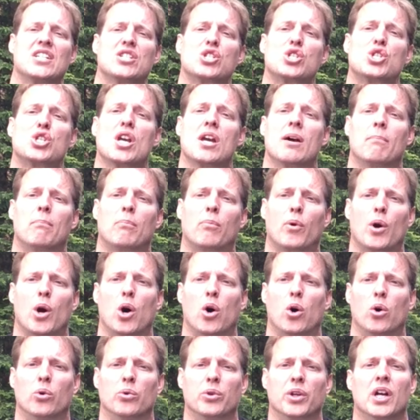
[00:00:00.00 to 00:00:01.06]
Jim
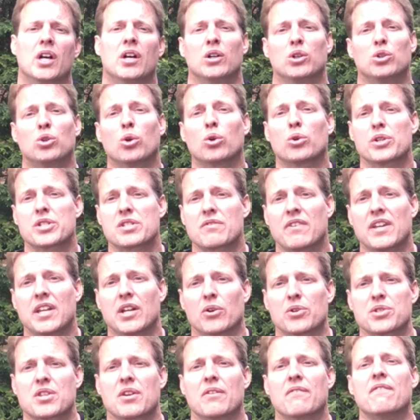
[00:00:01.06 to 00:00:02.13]
Rohn. Google his
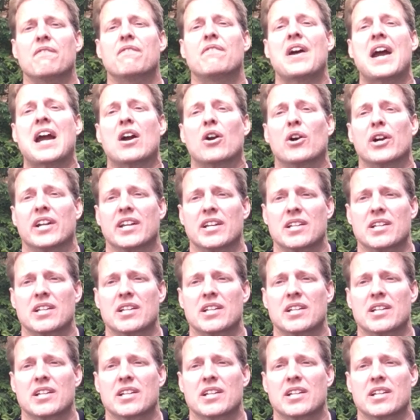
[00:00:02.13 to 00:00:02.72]
videos, they're very